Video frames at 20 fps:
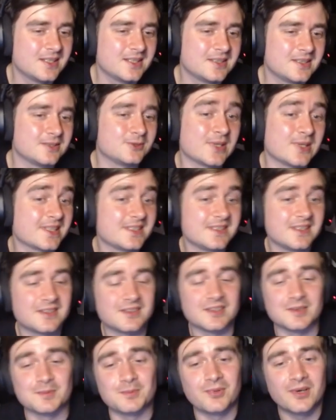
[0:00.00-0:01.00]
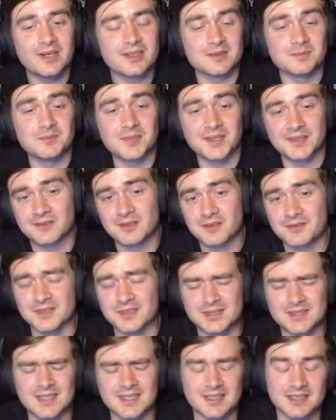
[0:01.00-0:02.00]
Dragnian, the bread and butter of this
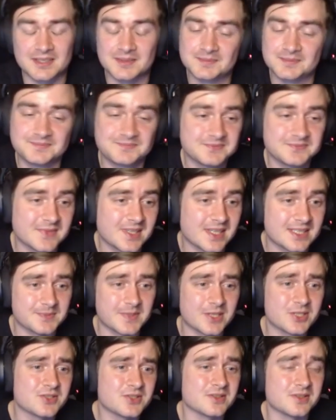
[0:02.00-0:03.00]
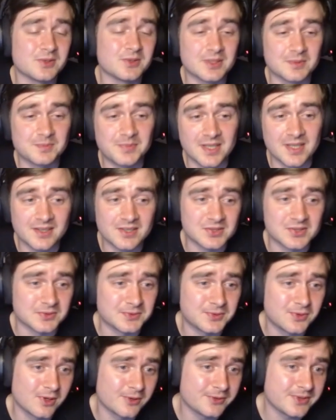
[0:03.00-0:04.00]
deck. As mentioned, you can play this on
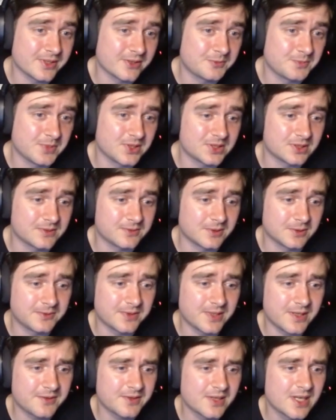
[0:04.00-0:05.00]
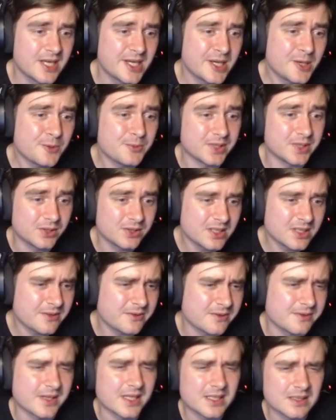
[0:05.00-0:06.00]
4 if you have Priest of Old Faith. We don't have
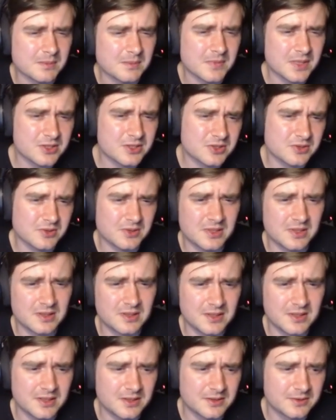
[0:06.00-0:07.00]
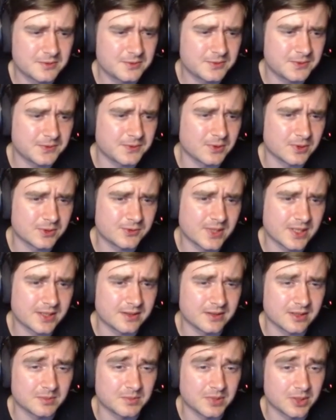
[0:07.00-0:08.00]
that much to kill here for
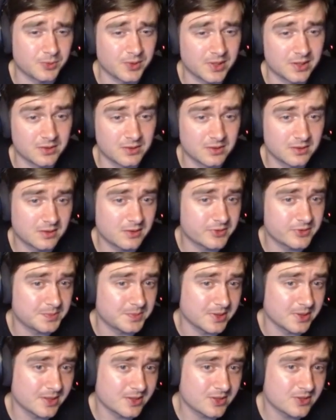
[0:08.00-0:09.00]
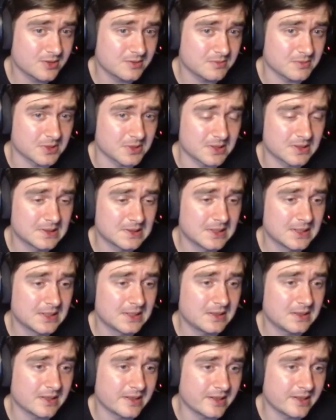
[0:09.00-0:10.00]
Dragnian, but we got Ornate of Sparch, yeah,
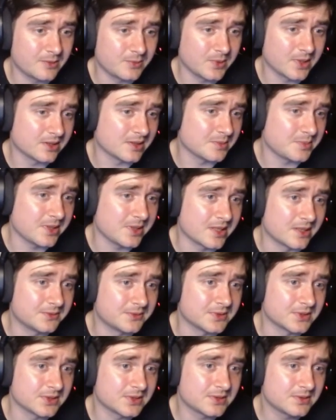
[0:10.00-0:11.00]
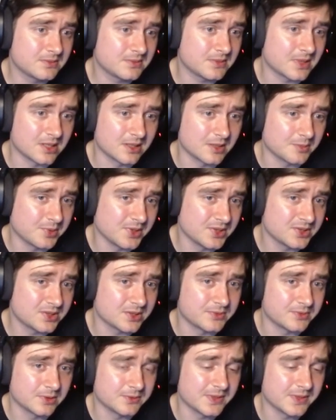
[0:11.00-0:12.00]
and we got the P-Alphas and the Priest of
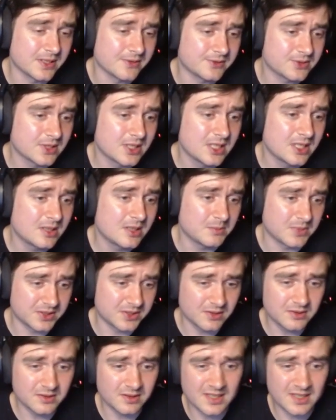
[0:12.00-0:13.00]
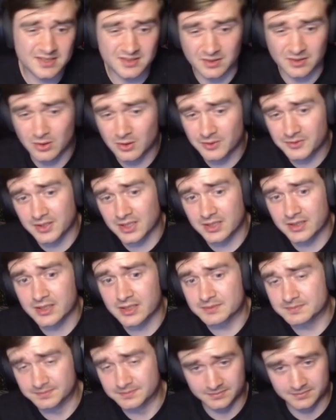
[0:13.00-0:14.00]
Old Faith. But nonetheless, the whole thing here
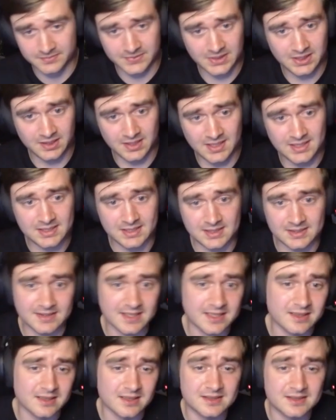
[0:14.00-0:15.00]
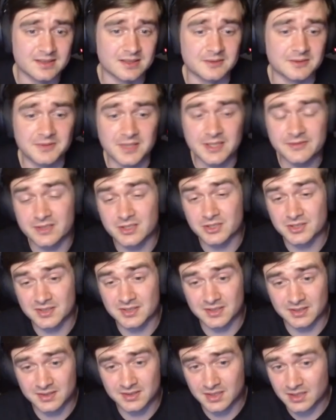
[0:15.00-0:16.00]
is that it's a 5 energy
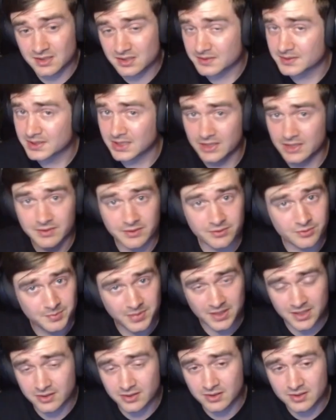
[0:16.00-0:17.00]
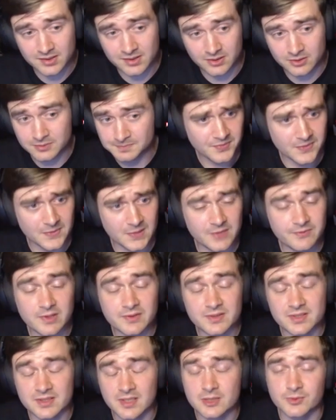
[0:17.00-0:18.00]
6/6, even if you play it on its own, even if it's
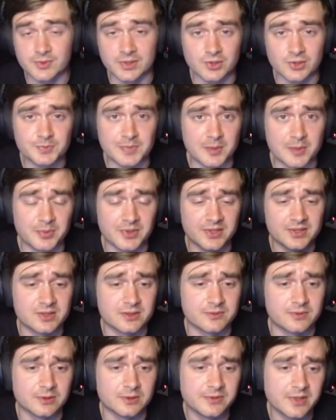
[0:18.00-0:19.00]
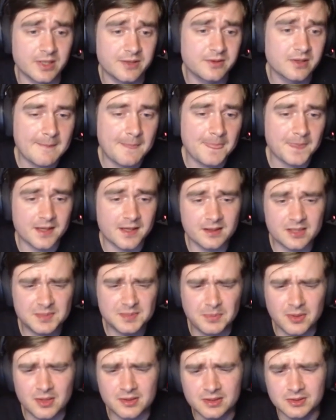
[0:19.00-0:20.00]
not reduced by Priest of Old Faith. Chaos
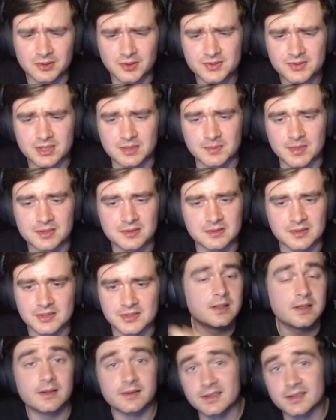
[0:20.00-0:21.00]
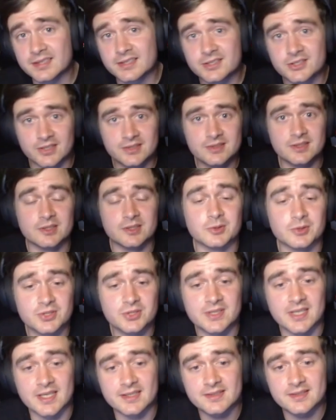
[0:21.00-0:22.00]
Spawn ignores the maintenance. This is just a huge
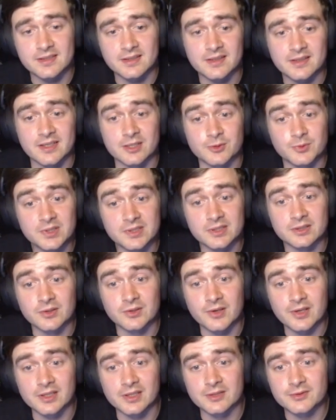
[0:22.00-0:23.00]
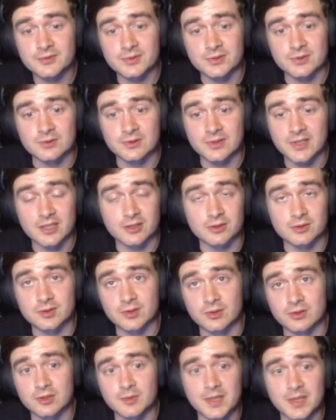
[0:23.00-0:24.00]
stat stick and really annoying if you can control
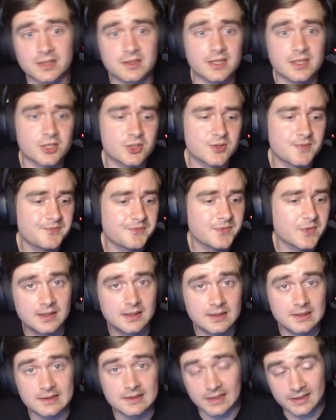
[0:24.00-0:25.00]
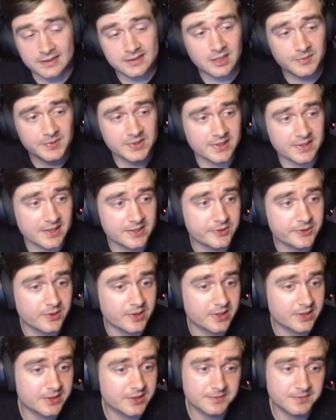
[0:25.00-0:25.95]
the backlash. Next up is Castrack.